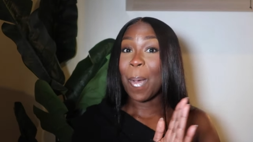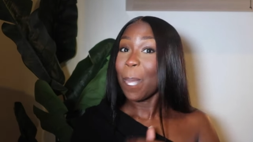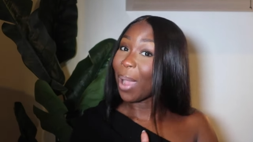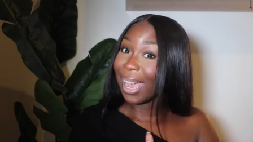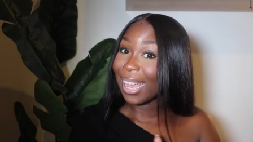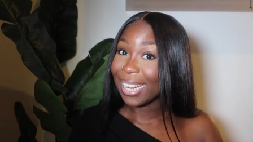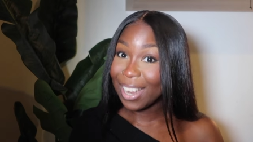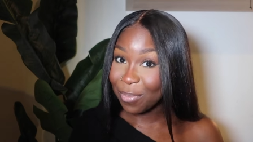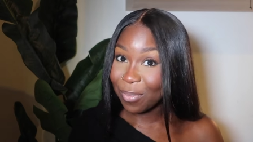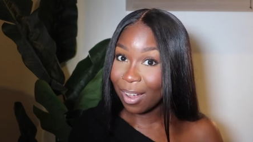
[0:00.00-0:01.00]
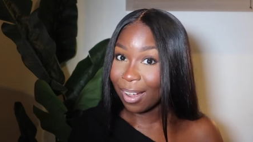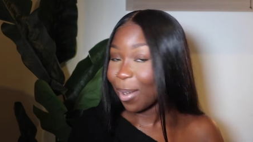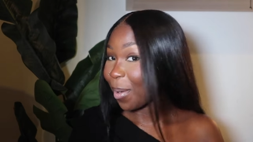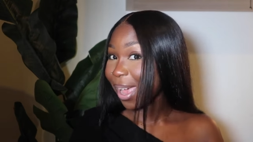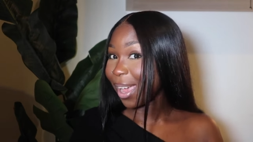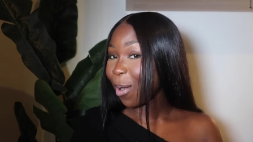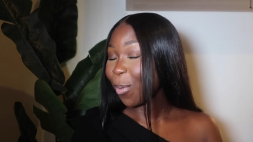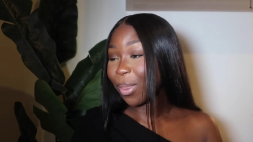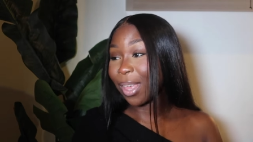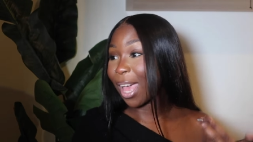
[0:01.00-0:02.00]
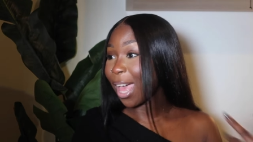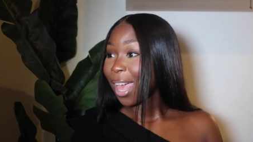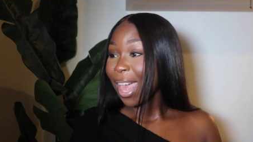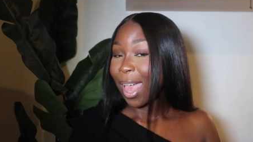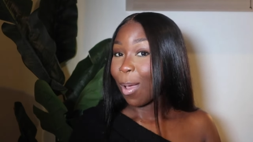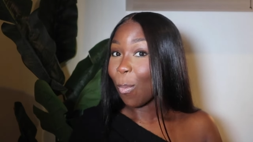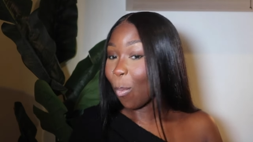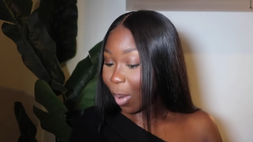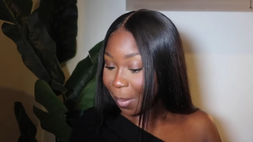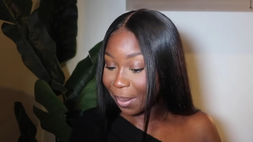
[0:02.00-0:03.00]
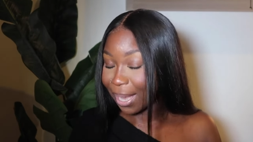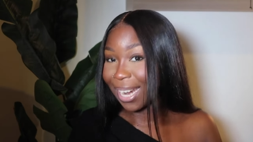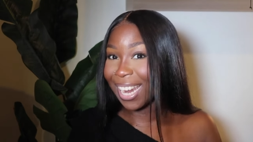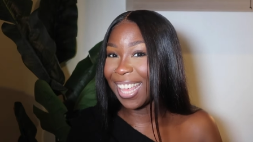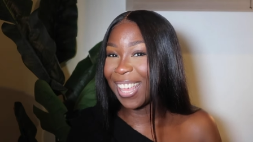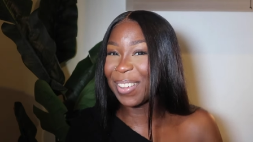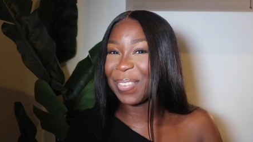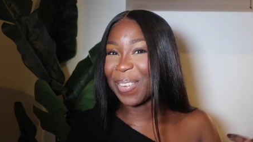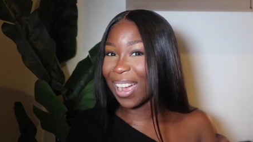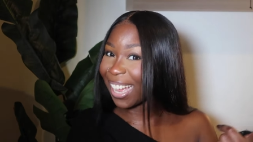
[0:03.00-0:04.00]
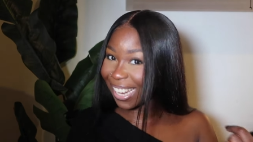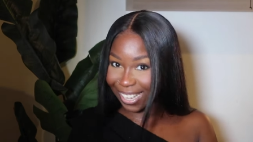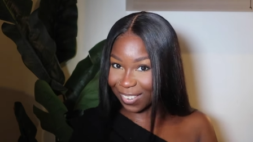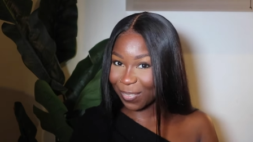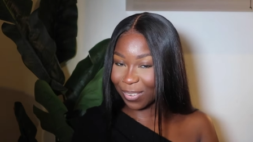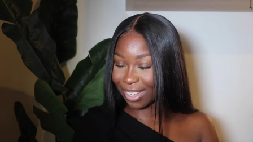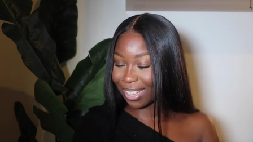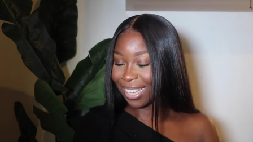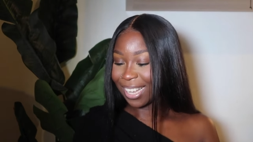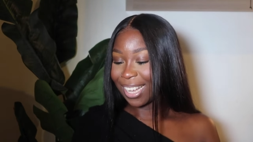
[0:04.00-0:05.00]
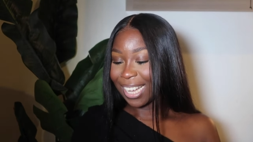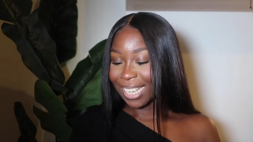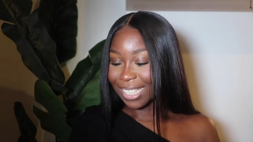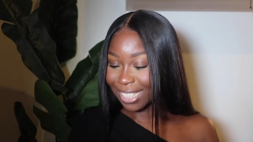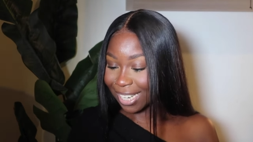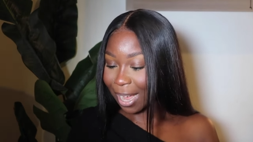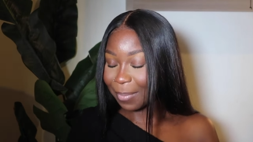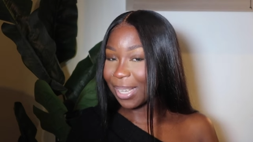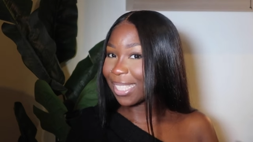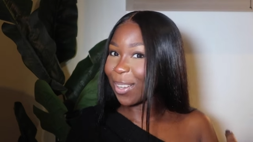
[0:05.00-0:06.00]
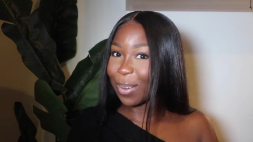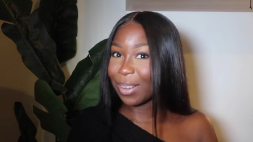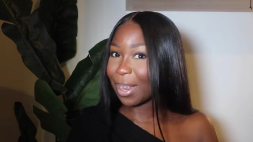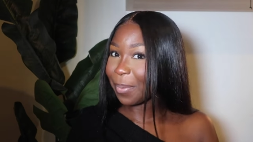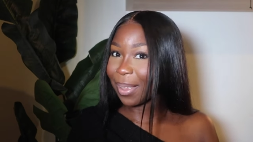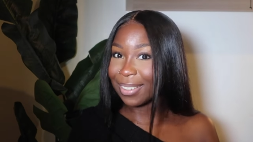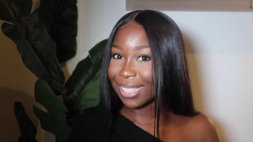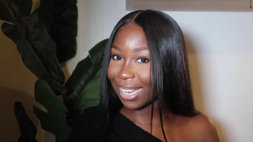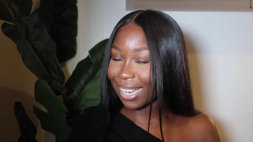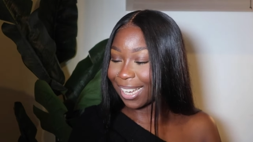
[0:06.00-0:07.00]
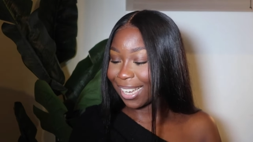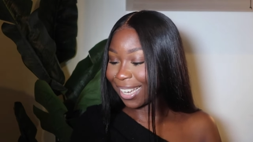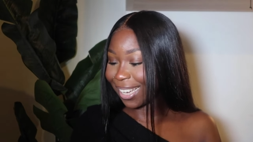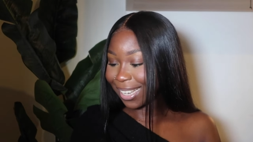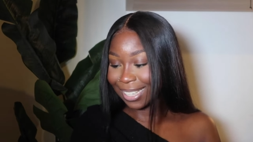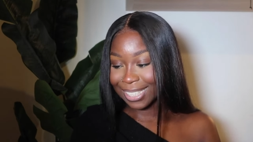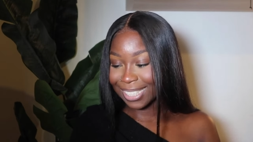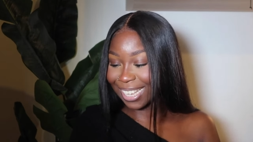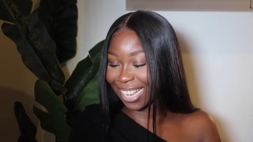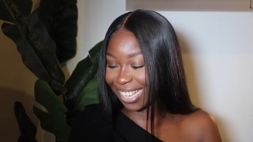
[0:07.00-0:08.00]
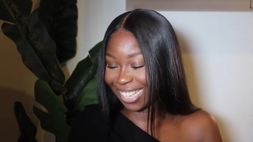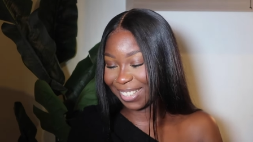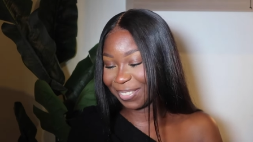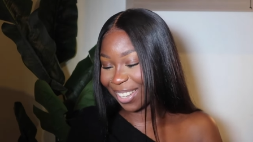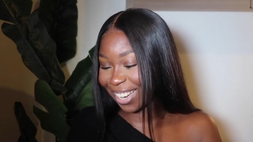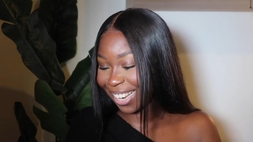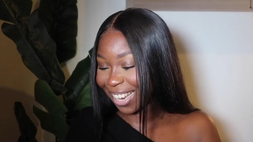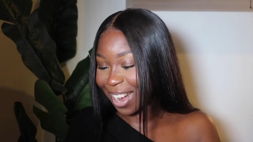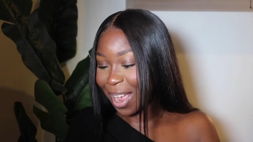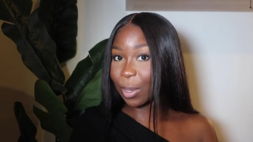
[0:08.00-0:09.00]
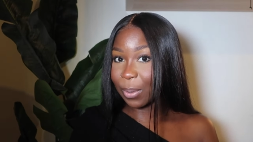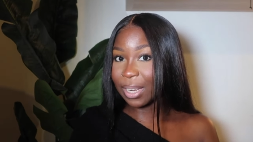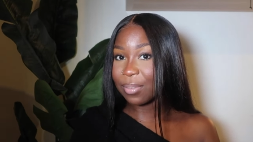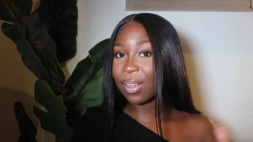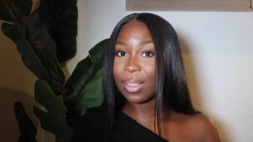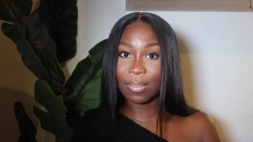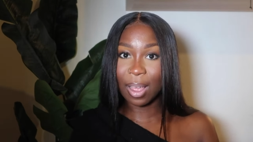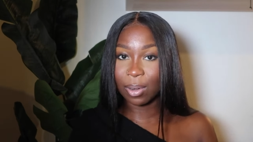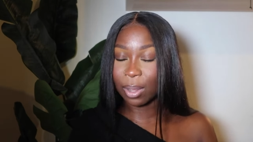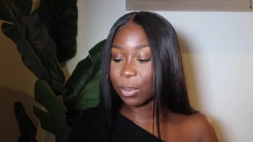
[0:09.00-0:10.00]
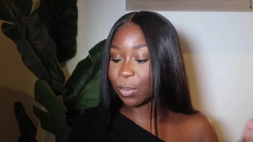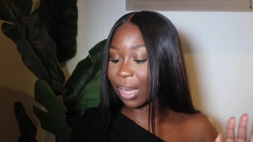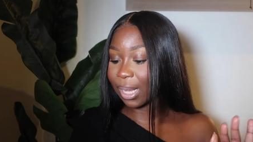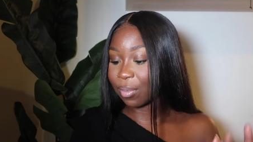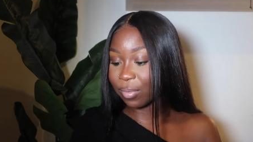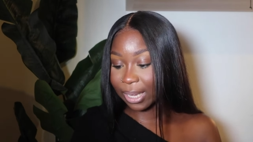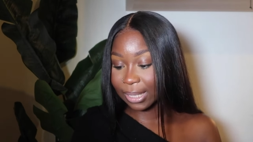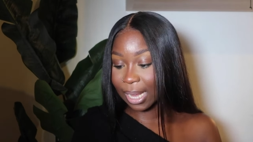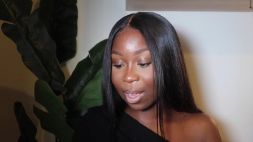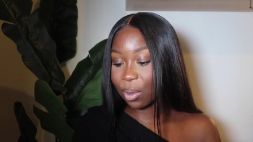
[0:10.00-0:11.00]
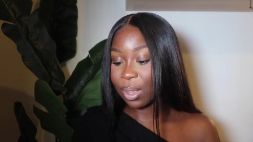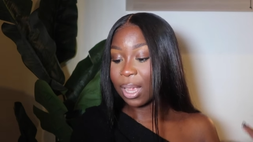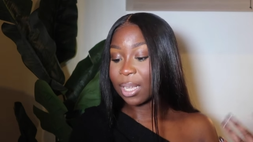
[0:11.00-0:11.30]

wear Hanifa, okay? All the women wear Hanifa. Do you know what I mean? It's not everyday PLT. I'm joking. So Hanifa, the founder, was working in retail,